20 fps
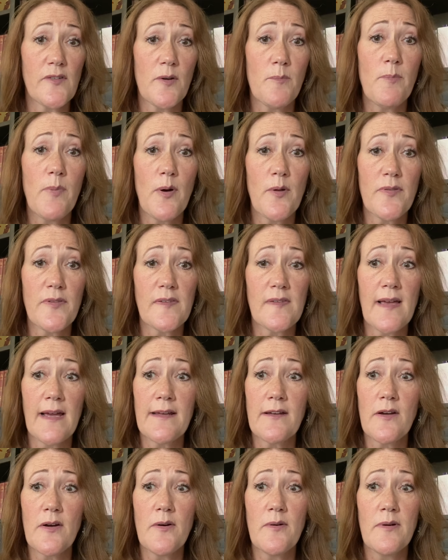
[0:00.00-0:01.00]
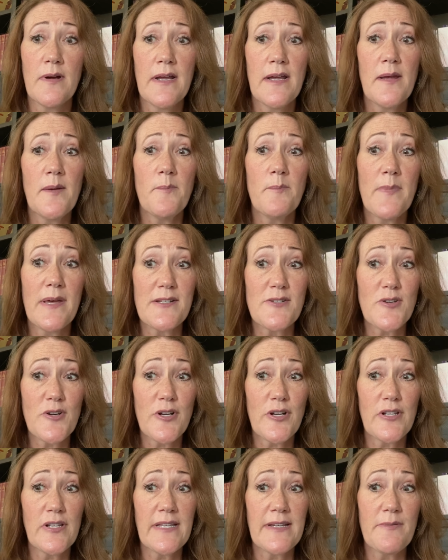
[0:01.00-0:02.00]
are both
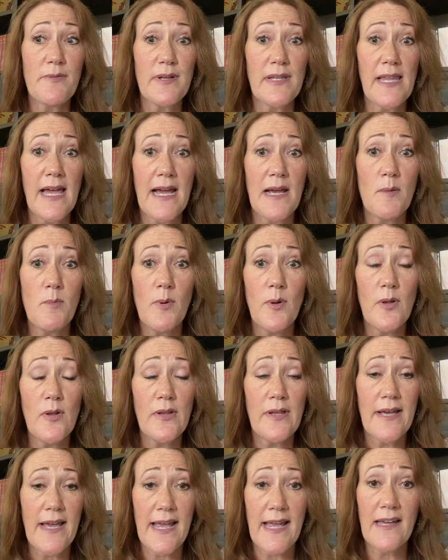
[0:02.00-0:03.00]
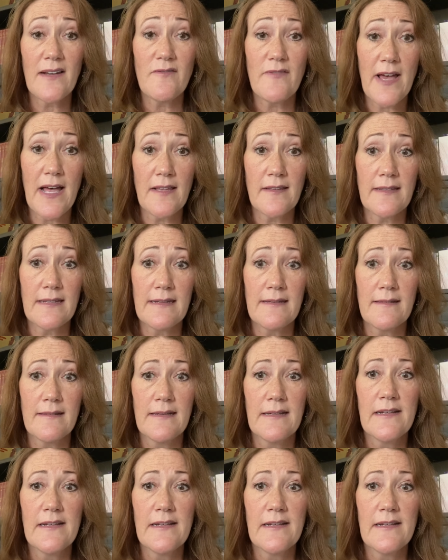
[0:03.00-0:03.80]
psychometrically reliable and valid.